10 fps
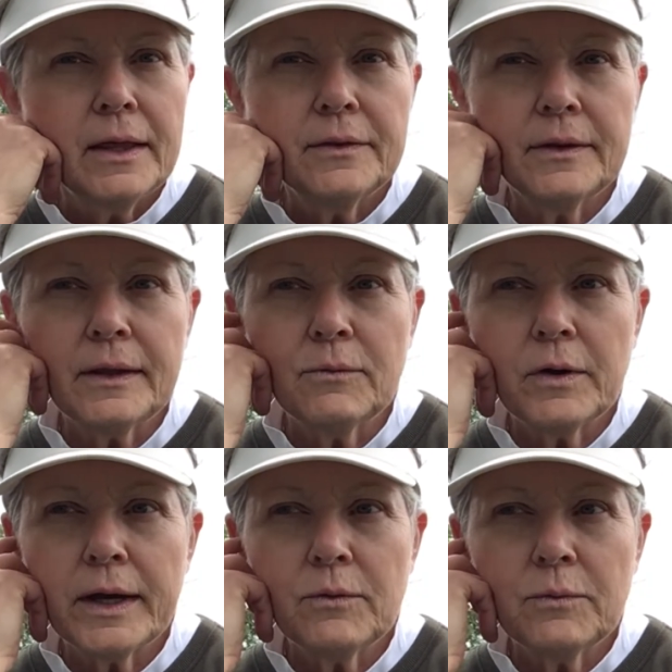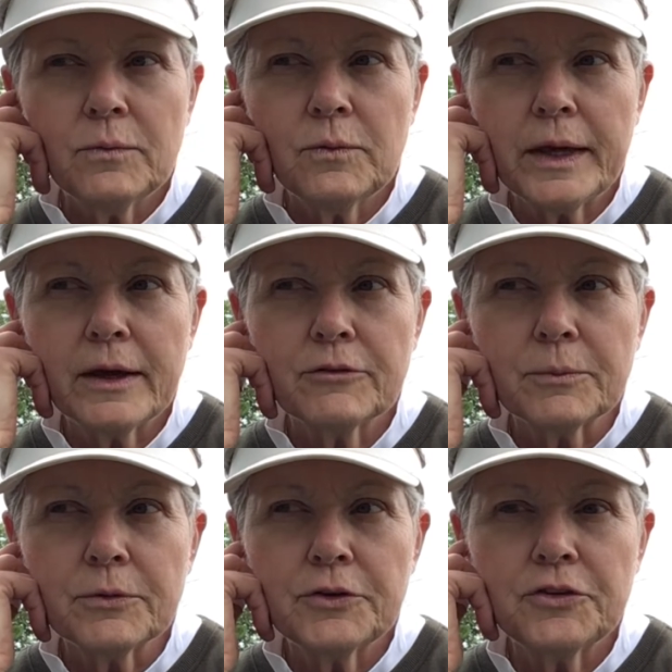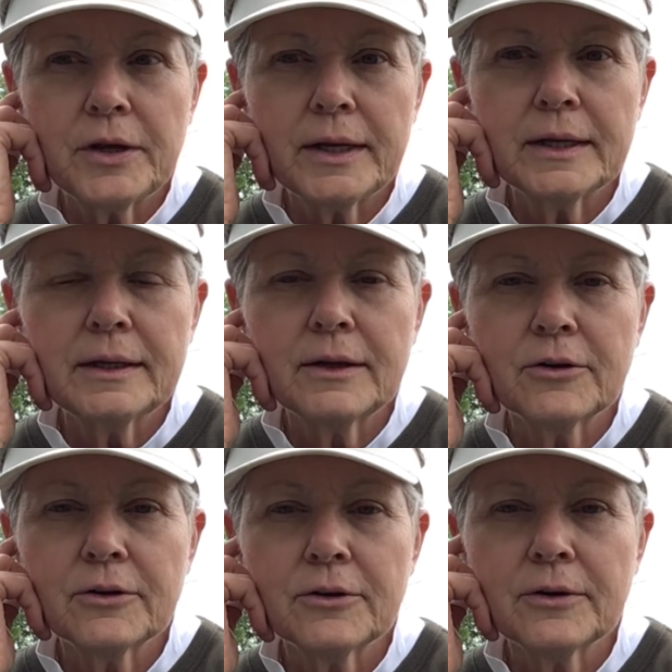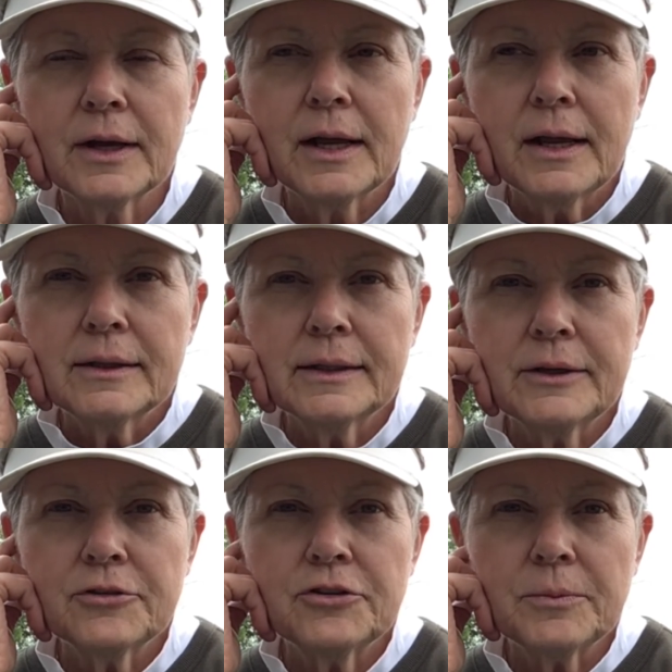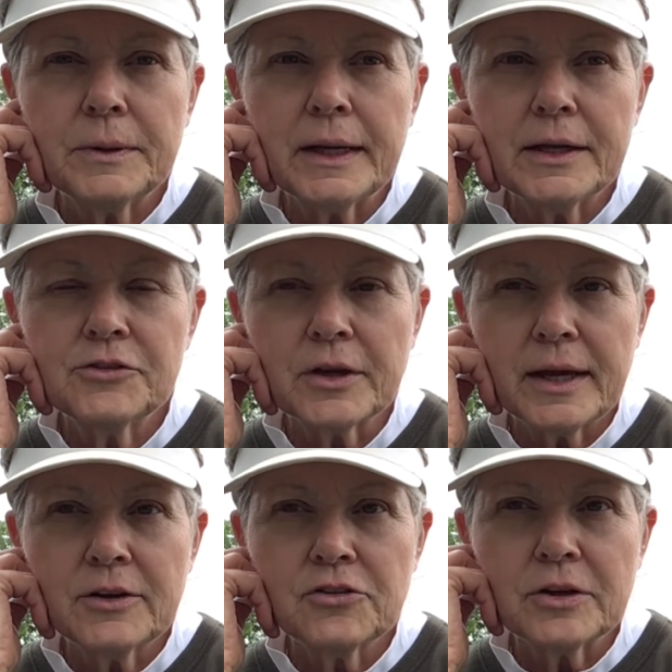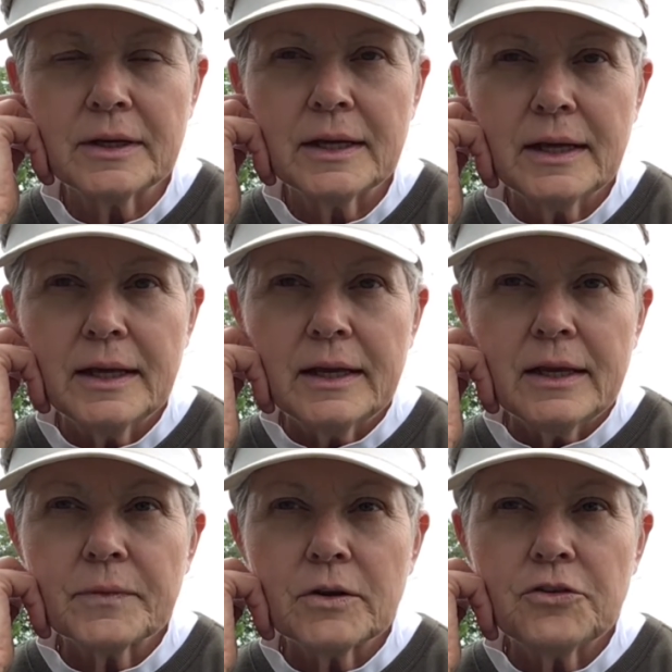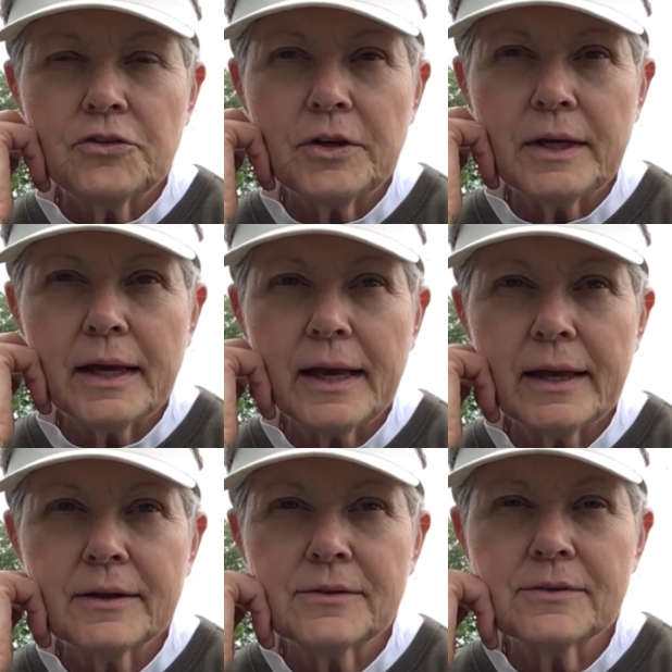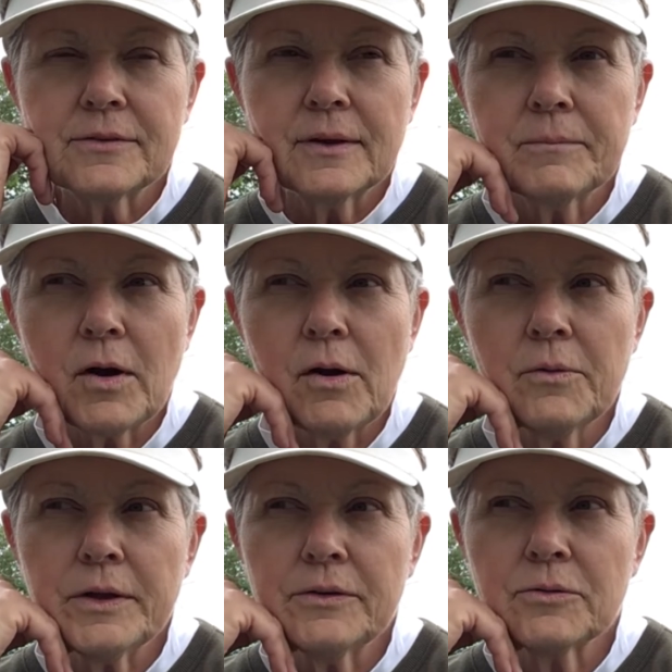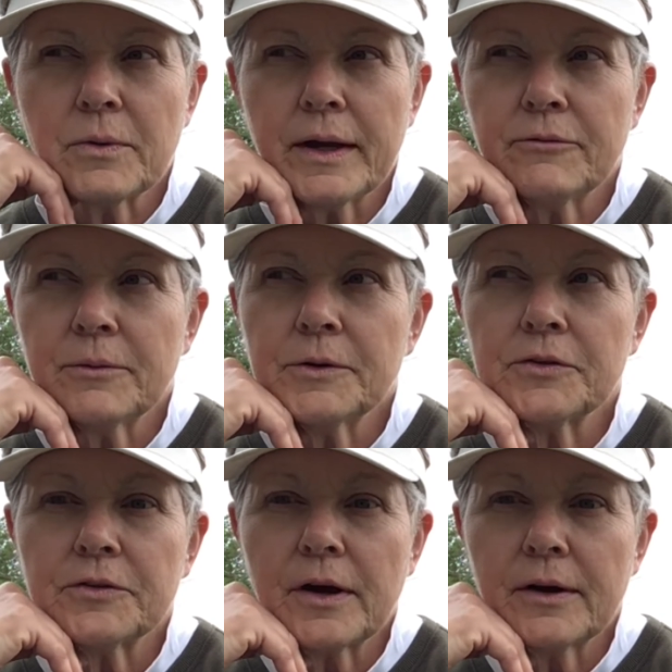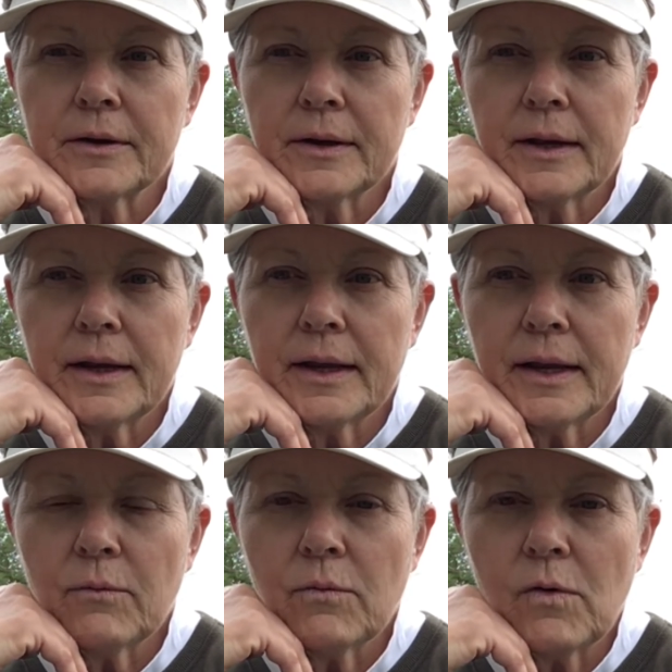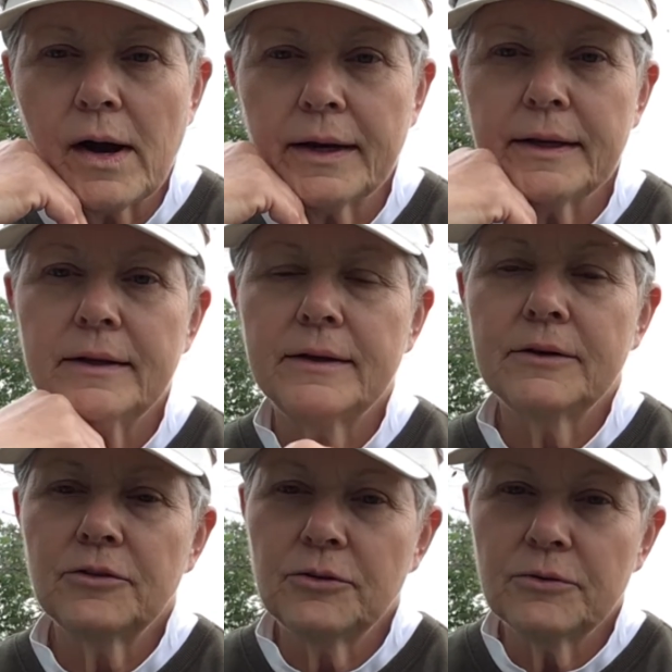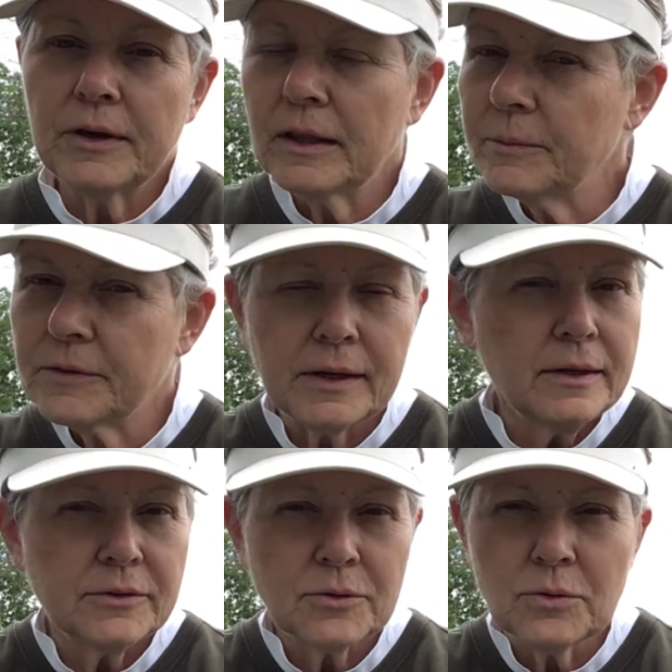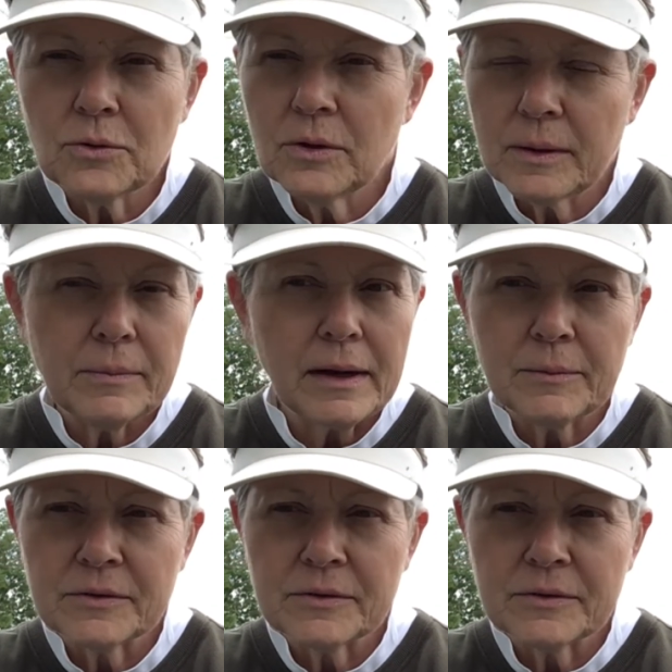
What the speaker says: the way we have appreciated her leadership in education. She has always, right from the start, wanted to develop Sunday school and Bible